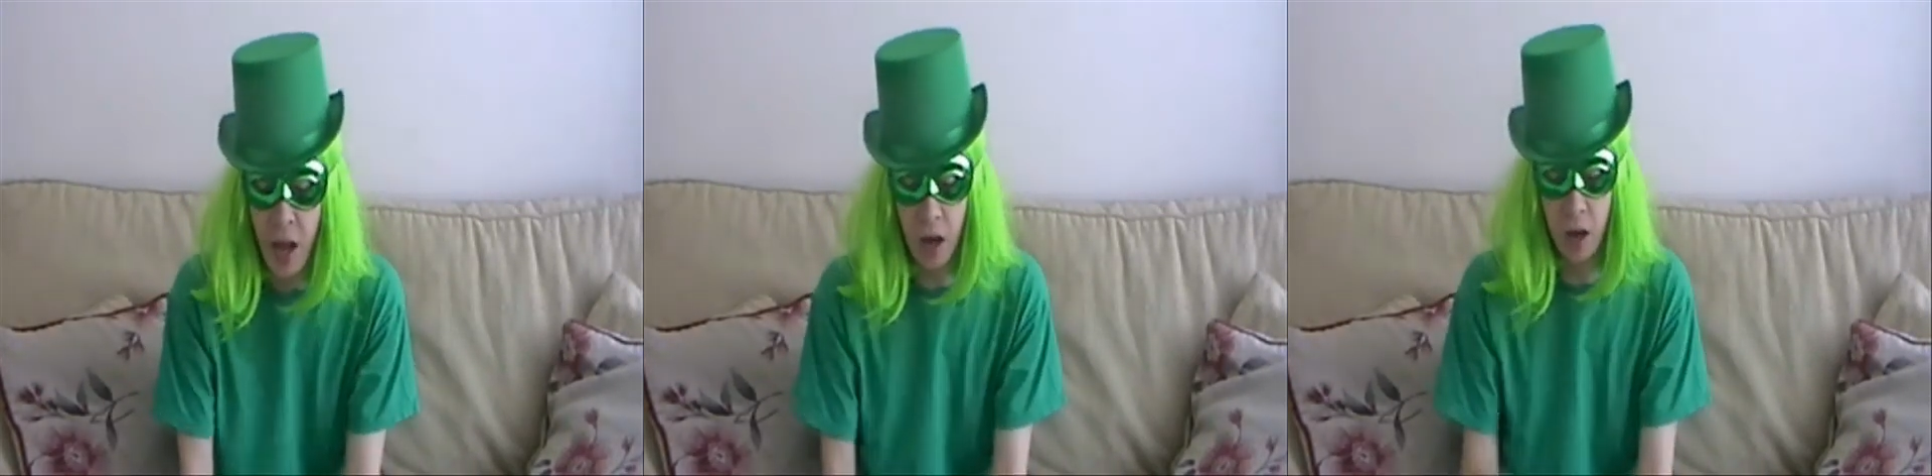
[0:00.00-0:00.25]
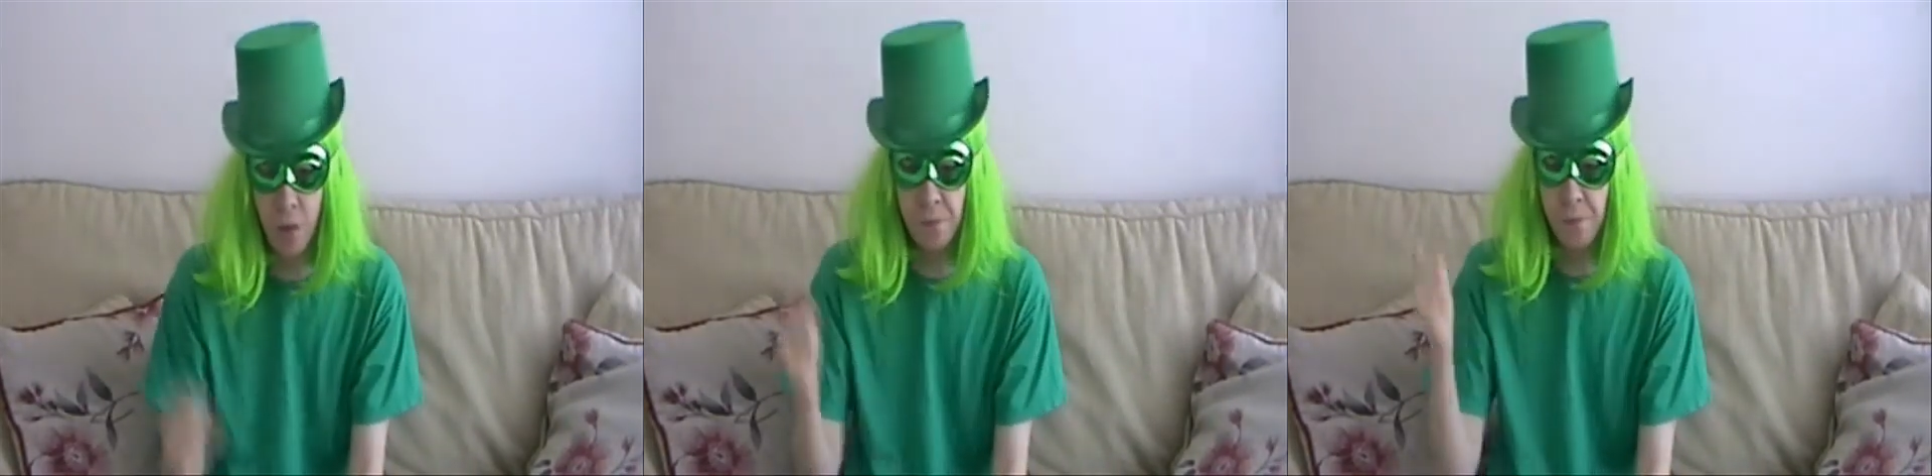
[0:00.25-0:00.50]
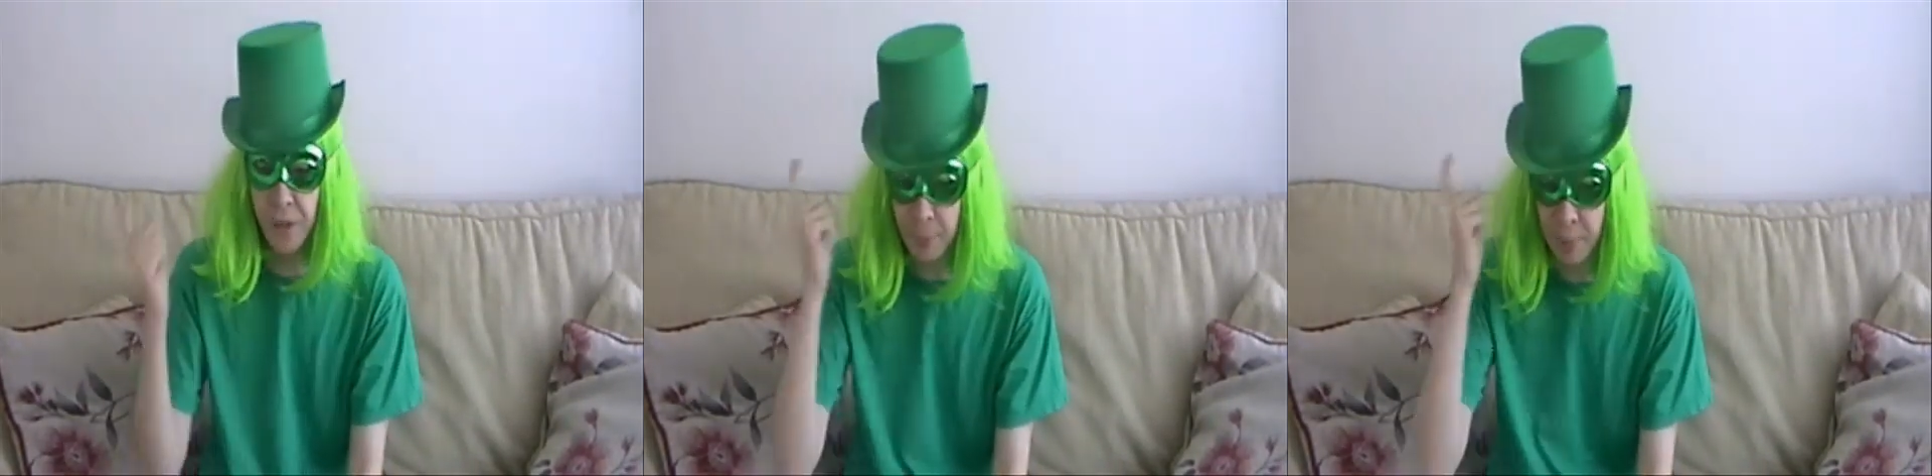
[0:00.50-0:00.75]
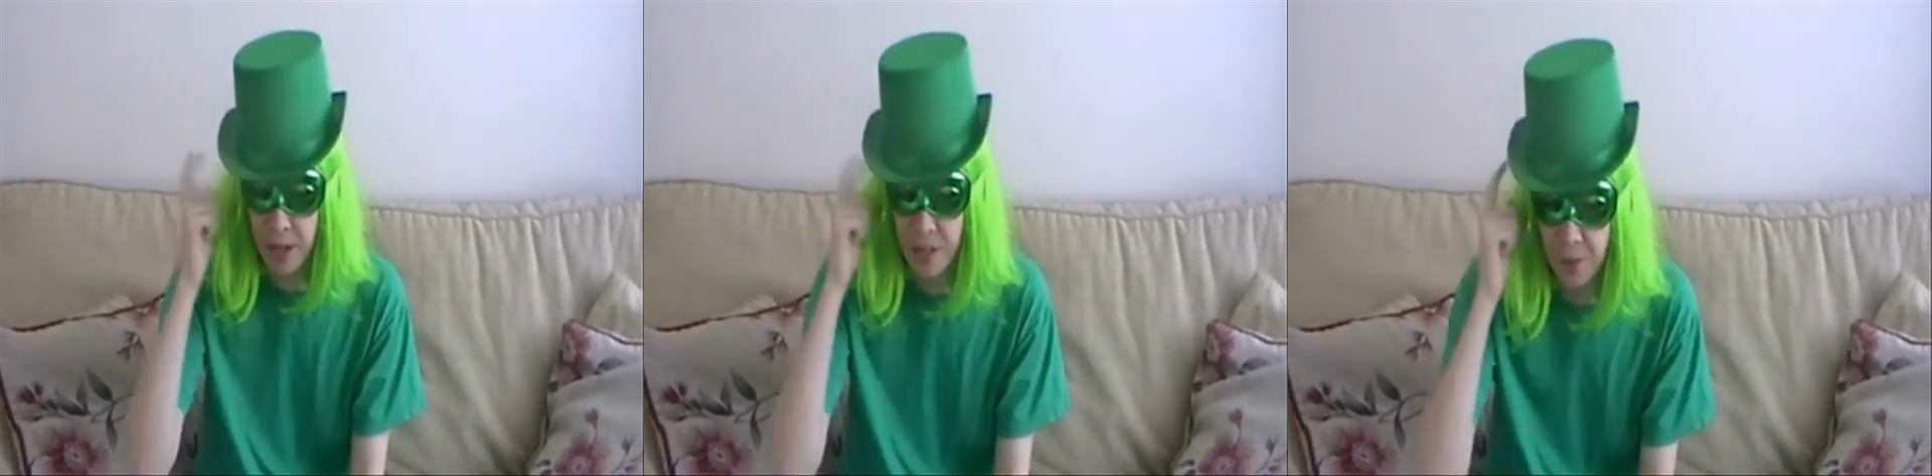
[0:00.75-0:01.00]
are
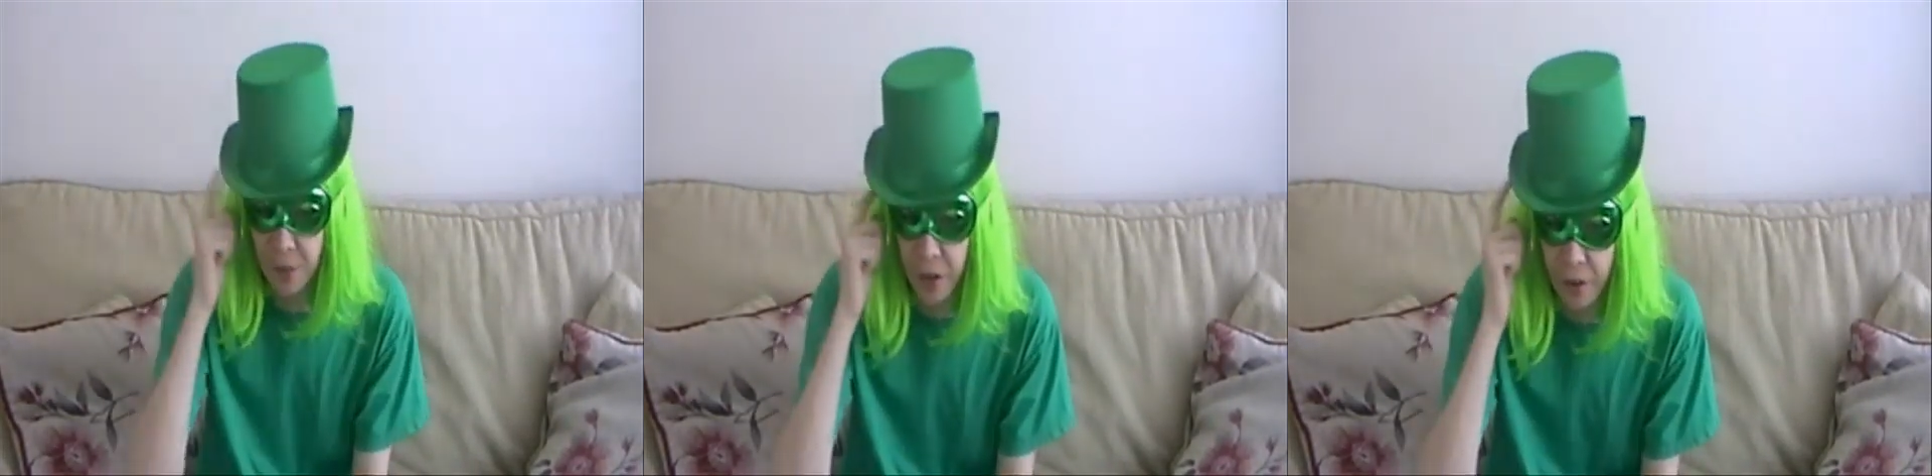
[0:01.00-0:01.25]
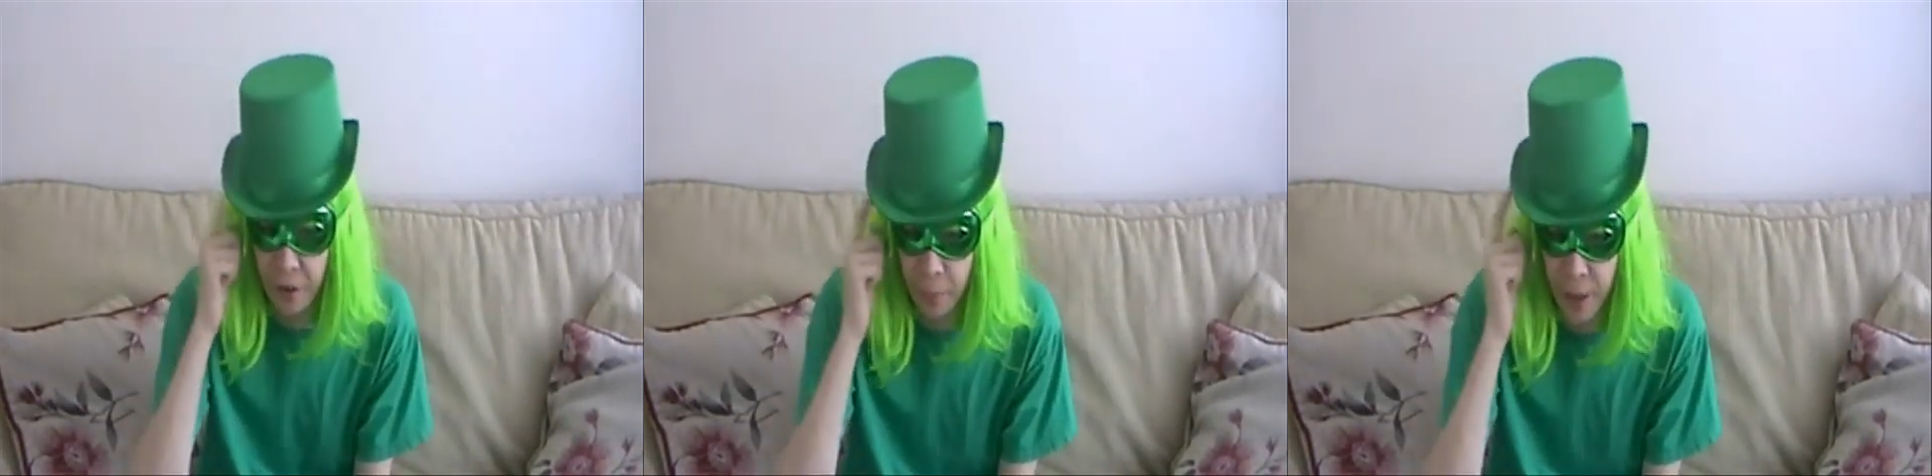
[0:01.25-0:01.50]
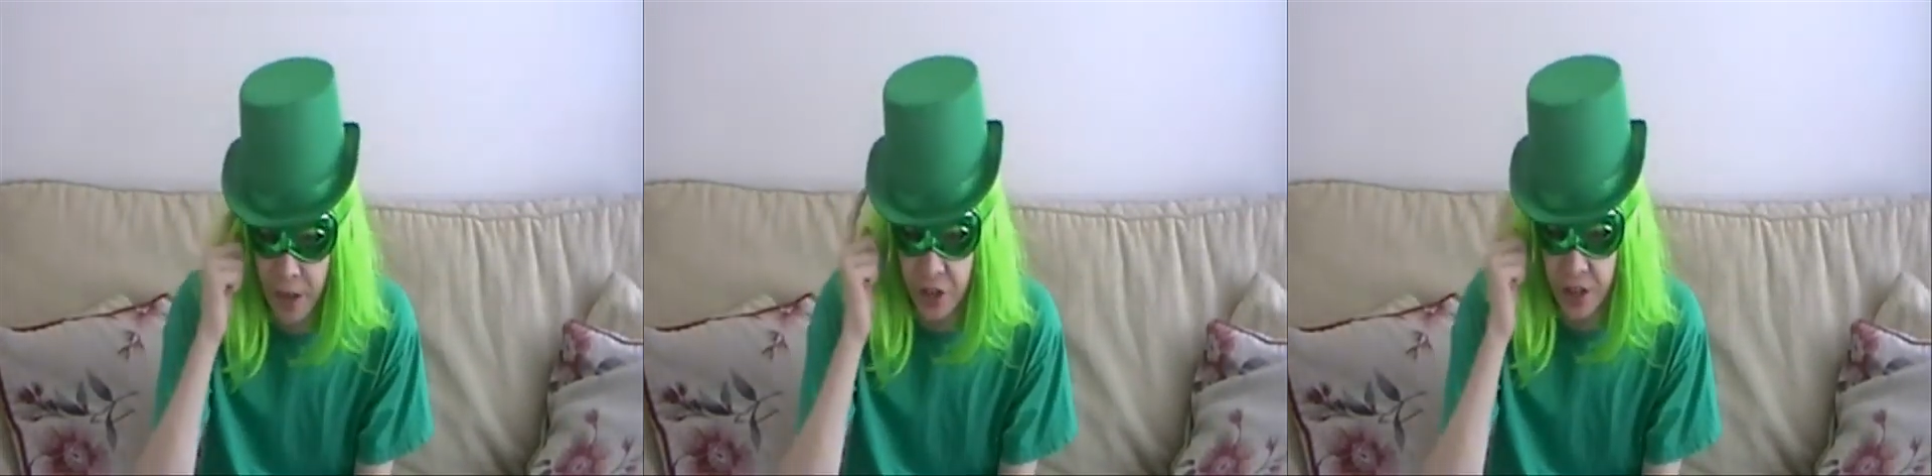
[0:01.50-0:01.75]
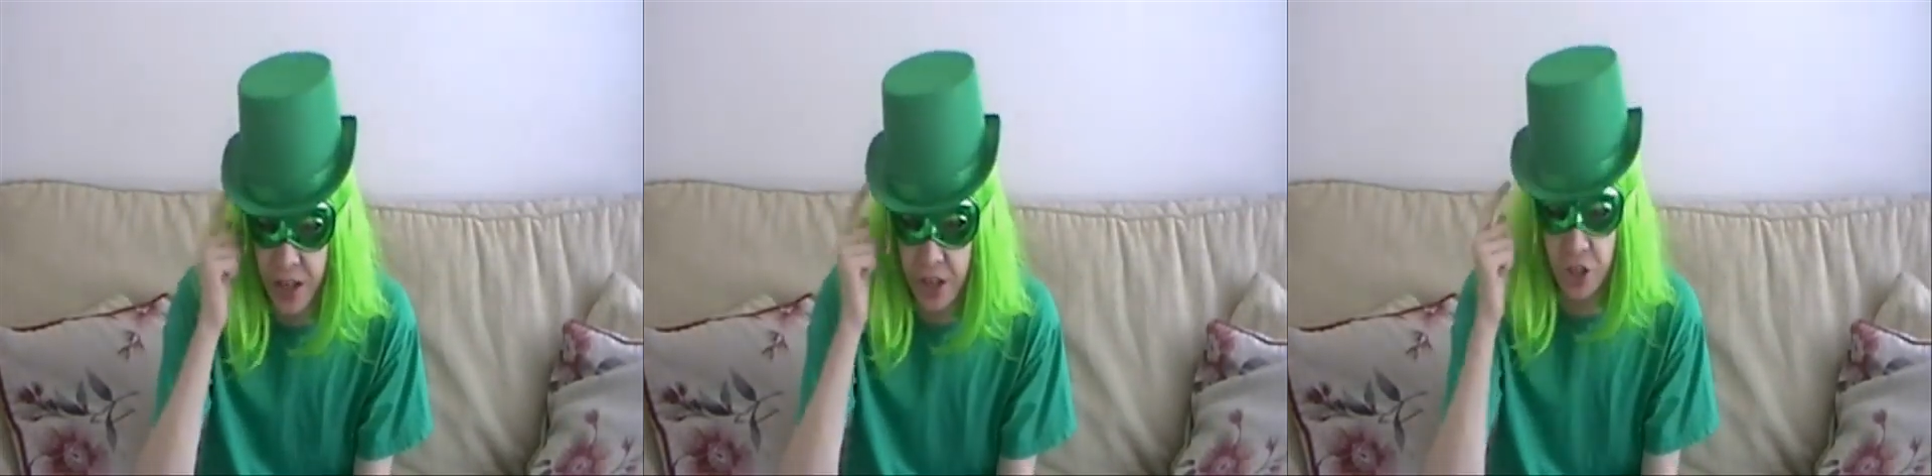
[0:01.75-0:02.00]
figments of her
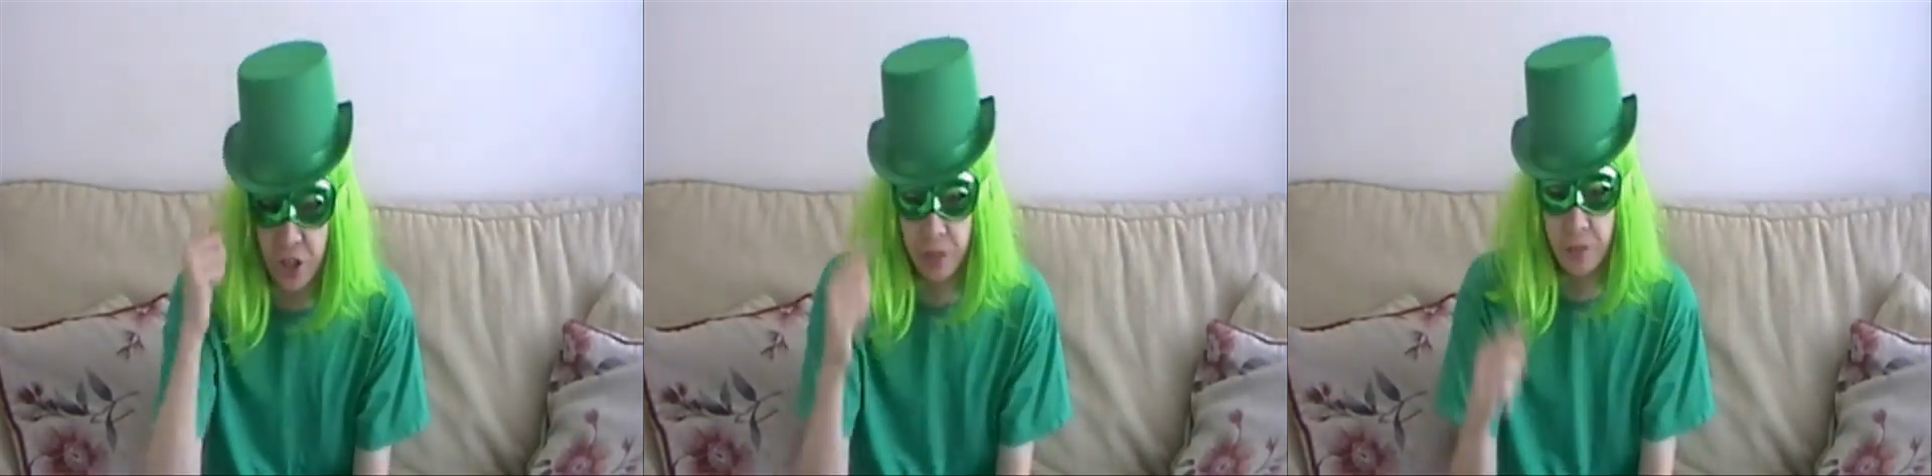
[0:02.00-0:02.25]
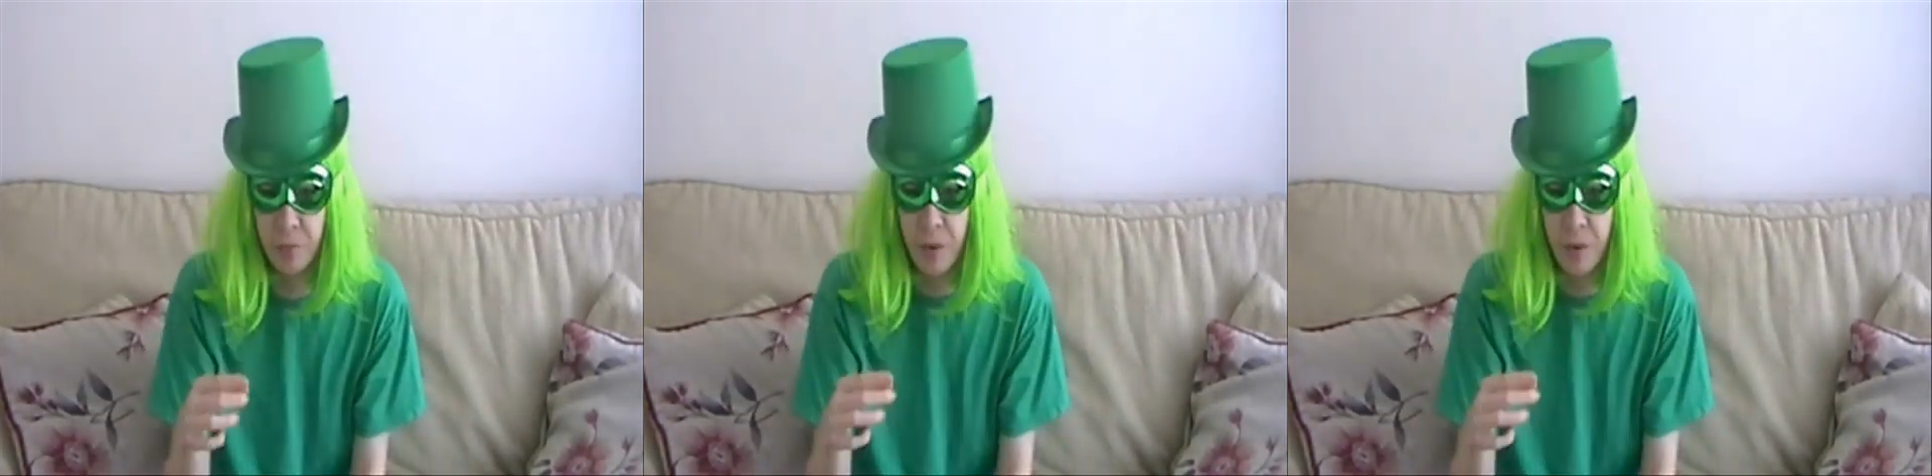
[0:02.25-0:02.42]
imagination.